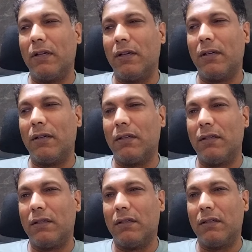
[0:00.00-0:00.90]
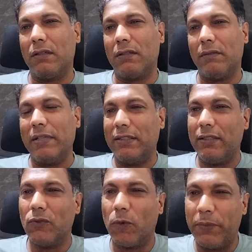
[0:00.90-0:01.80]
uh,
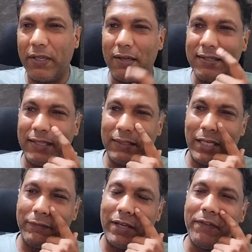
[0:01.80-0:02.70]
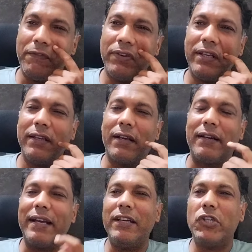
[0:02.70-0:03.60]
Ethiopians and they have every
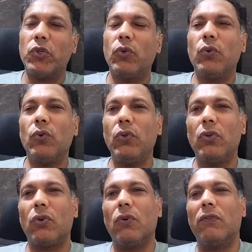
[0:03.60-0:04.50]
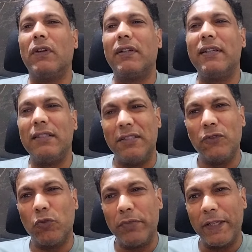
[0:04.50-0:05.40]
right to rule over
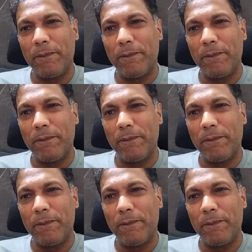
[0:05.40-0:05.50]
Ethiopia.